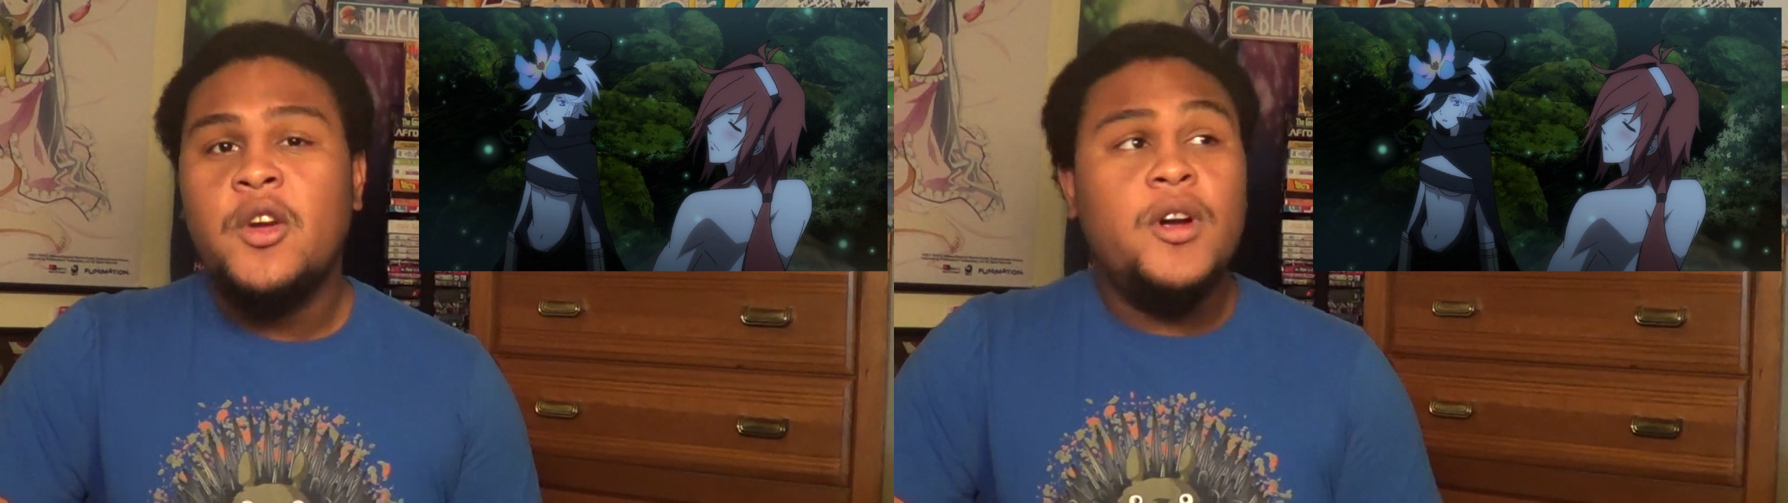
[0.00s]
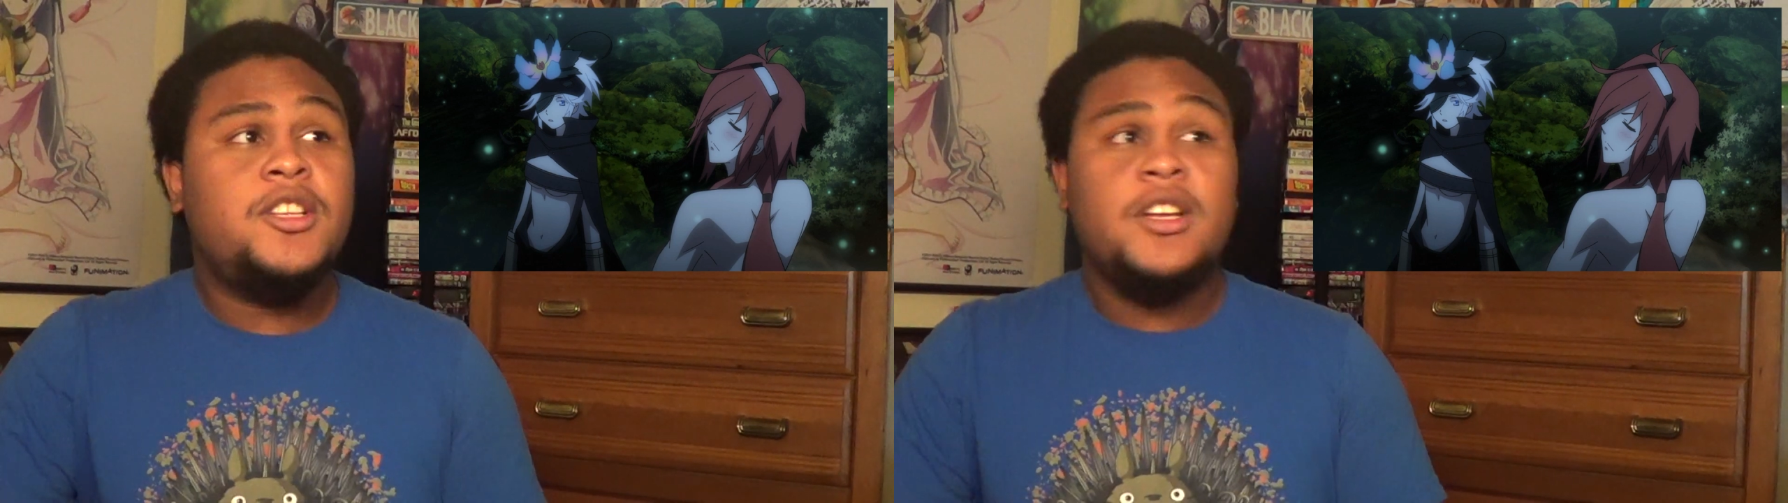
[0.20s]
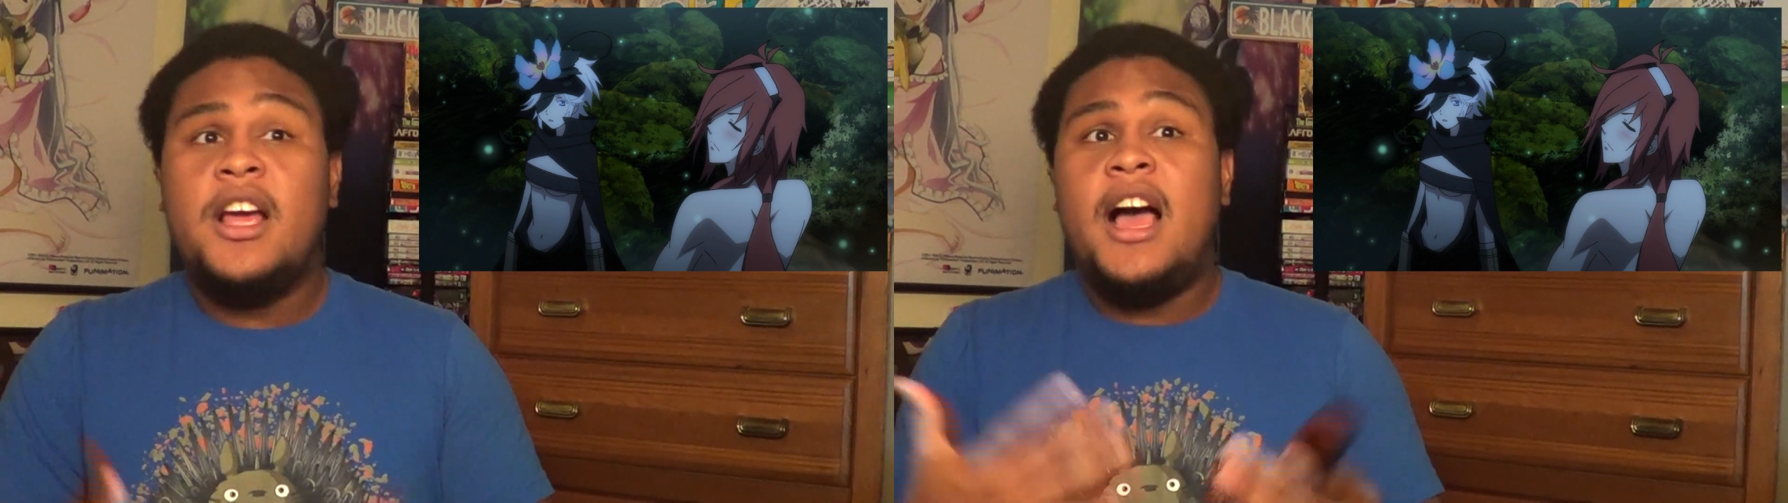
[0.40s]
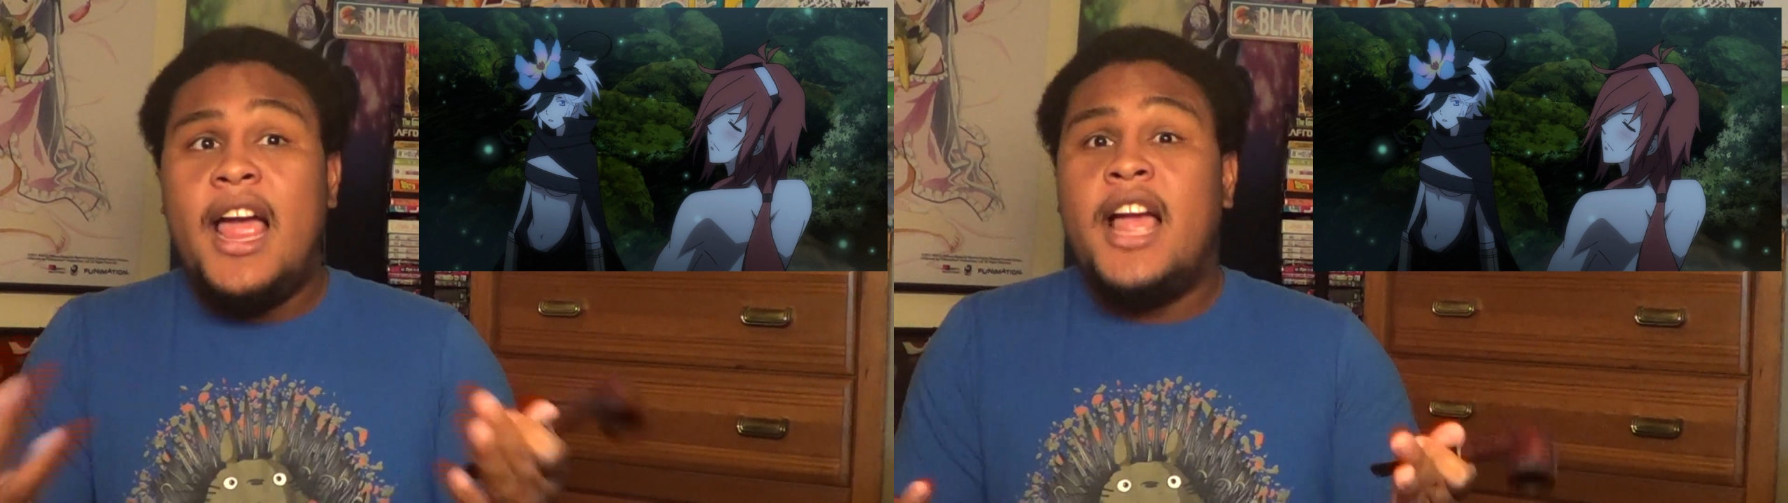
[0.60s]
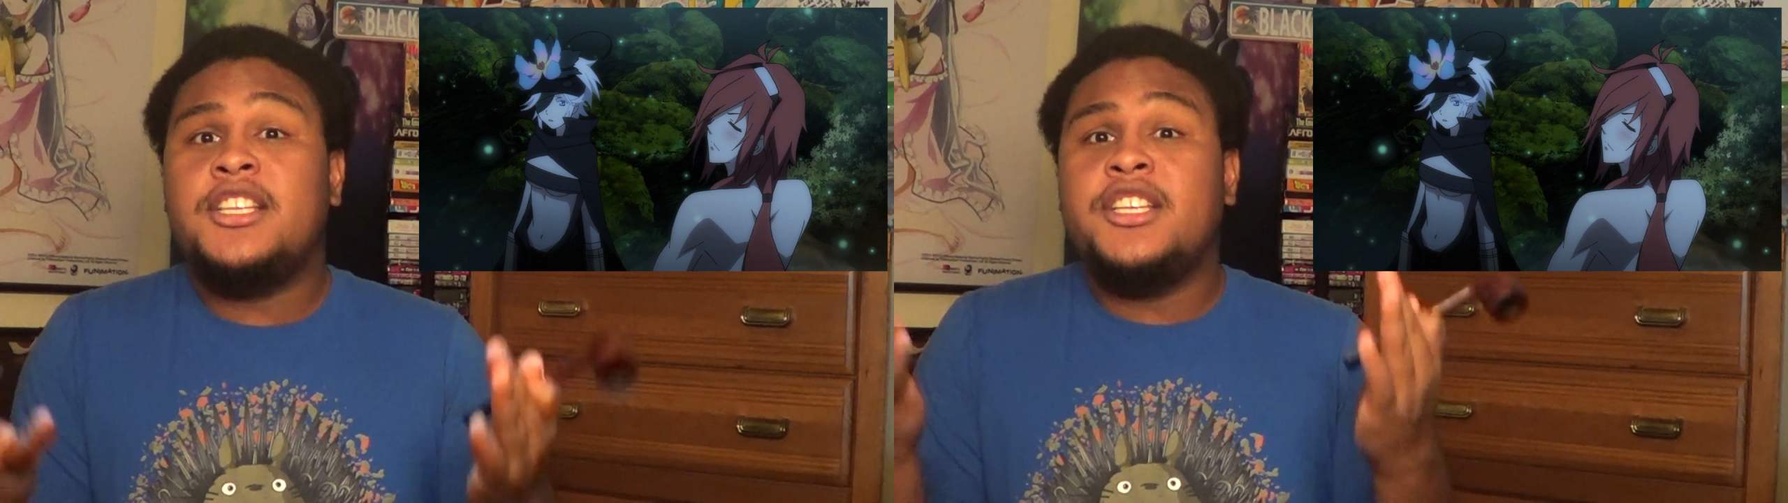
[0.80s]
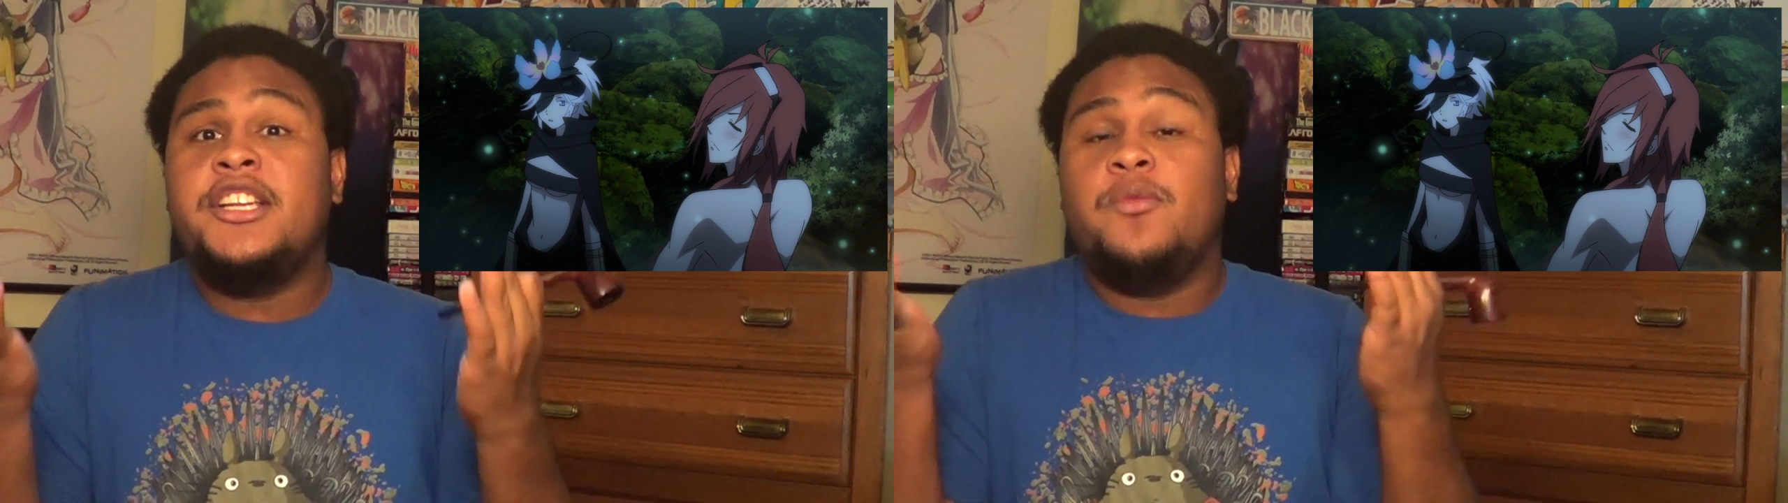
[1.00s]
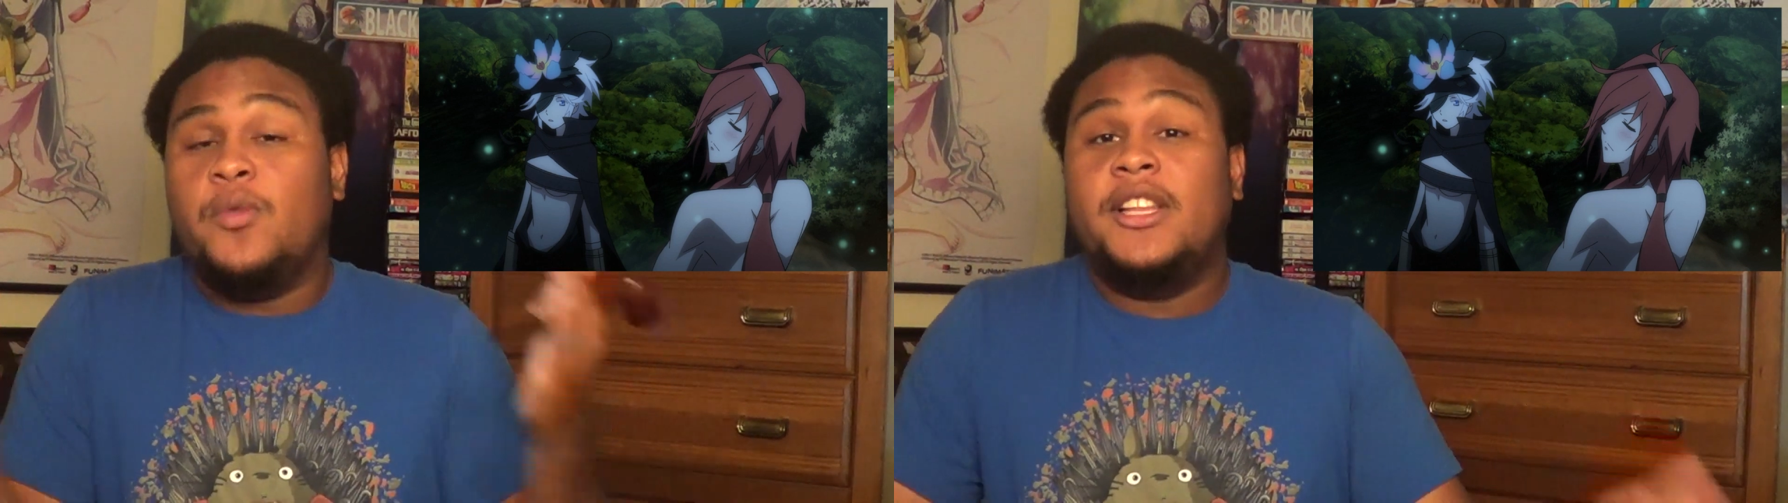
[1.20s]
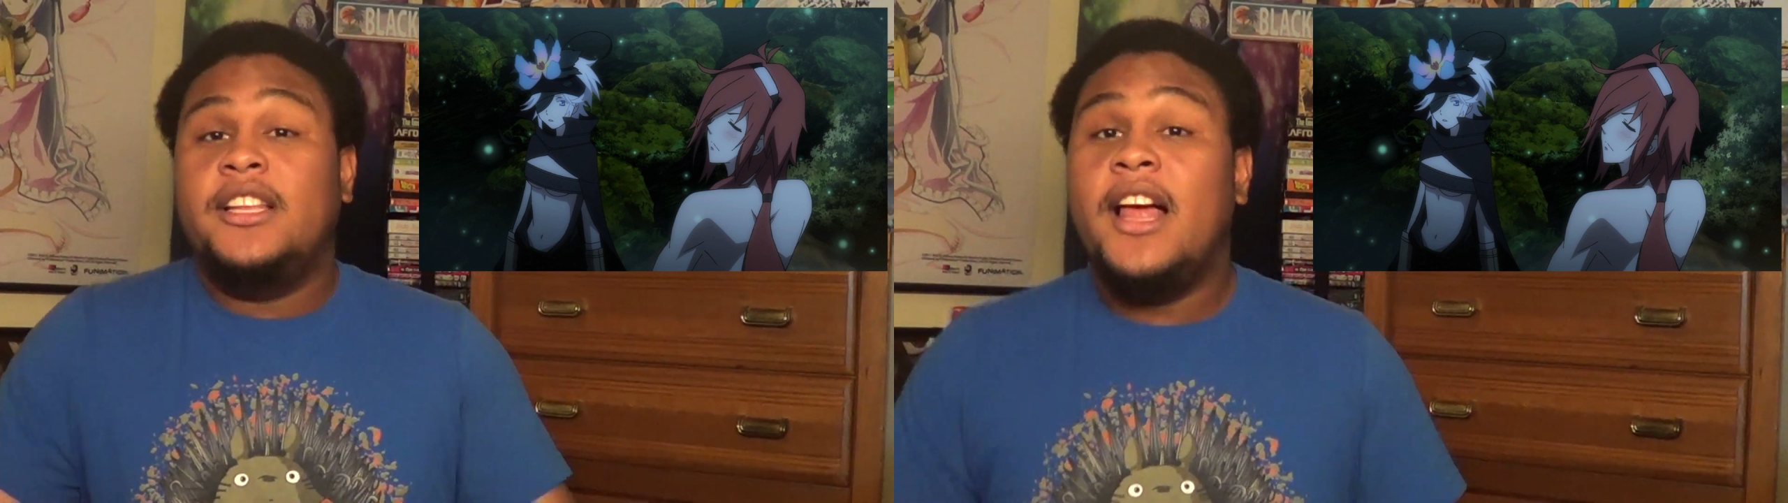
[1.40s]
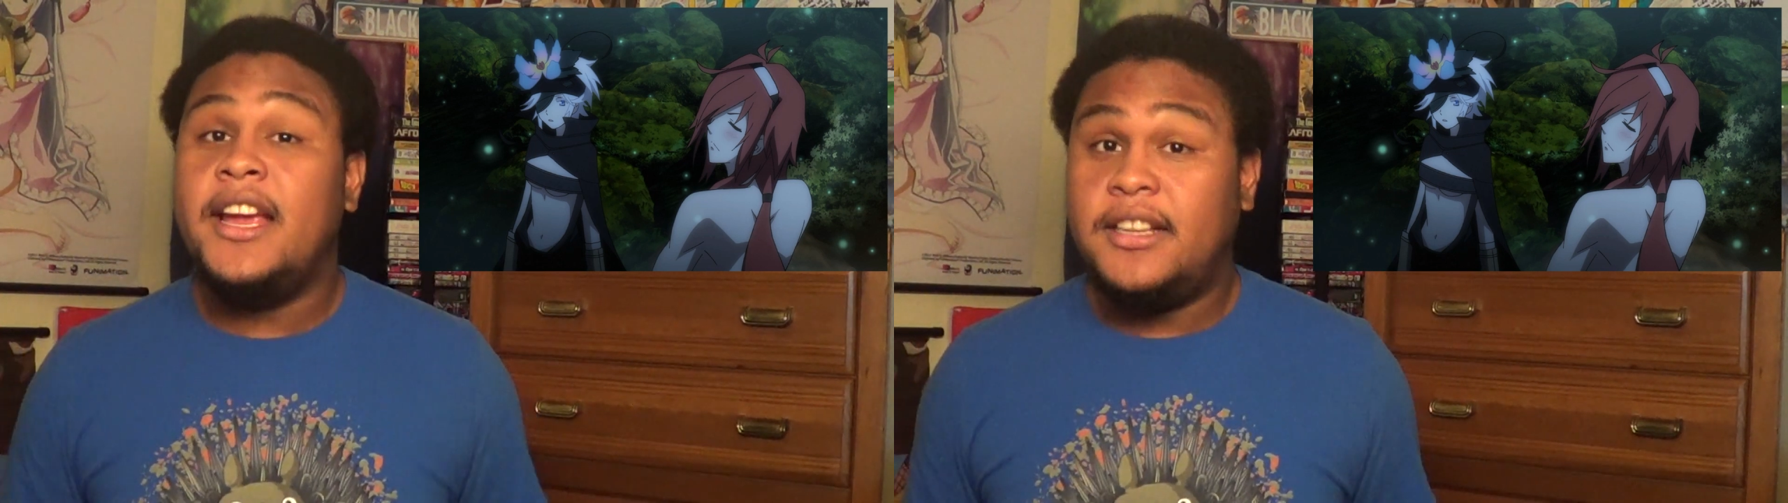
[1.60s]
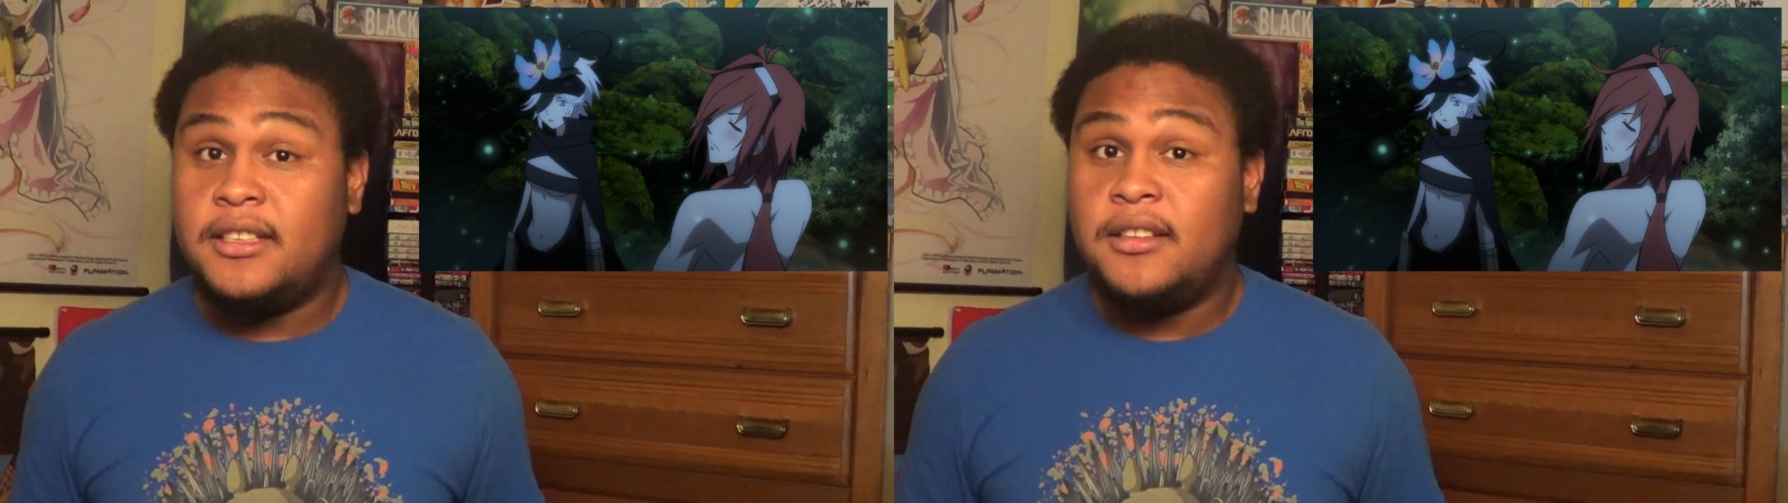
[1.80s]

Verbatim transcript: which I actually really liked.